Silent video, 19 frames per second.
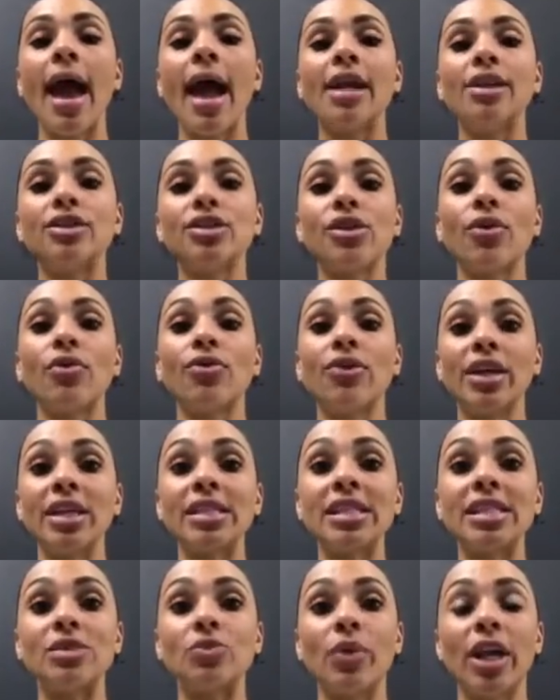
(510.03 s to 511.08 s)
And so
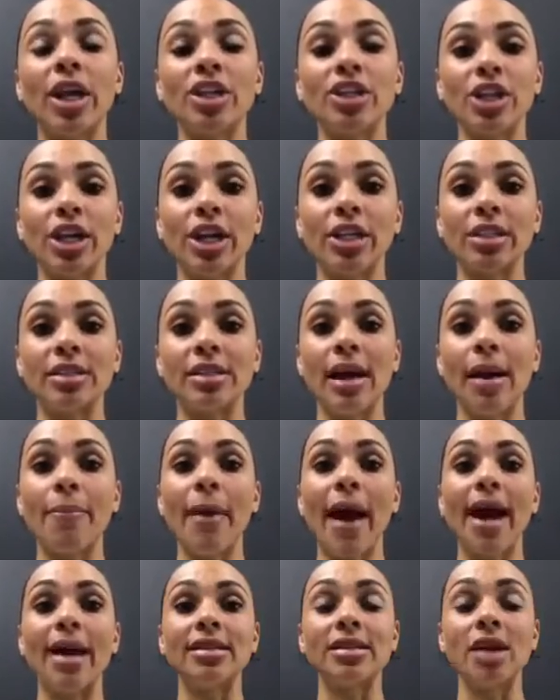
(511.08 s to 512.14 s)
this is when it turns up
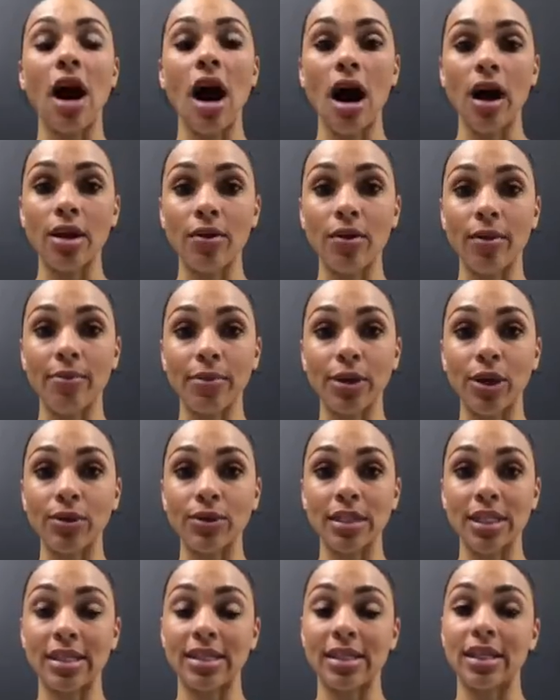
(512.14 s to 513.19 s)
as
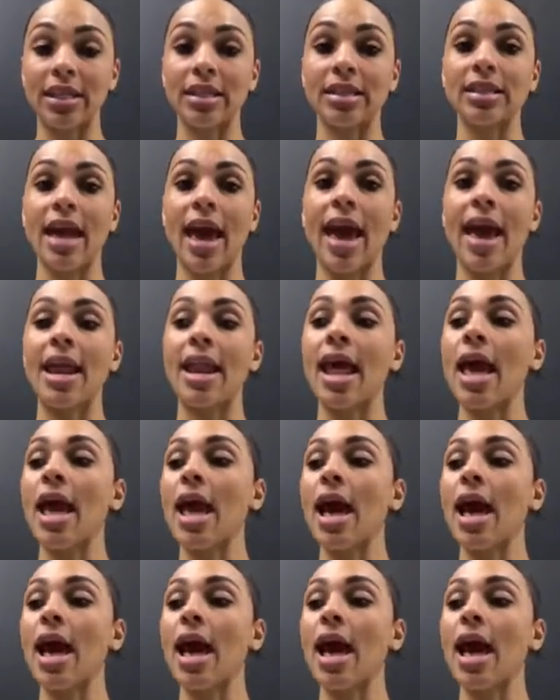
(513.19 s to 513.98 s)
autoimmune disease and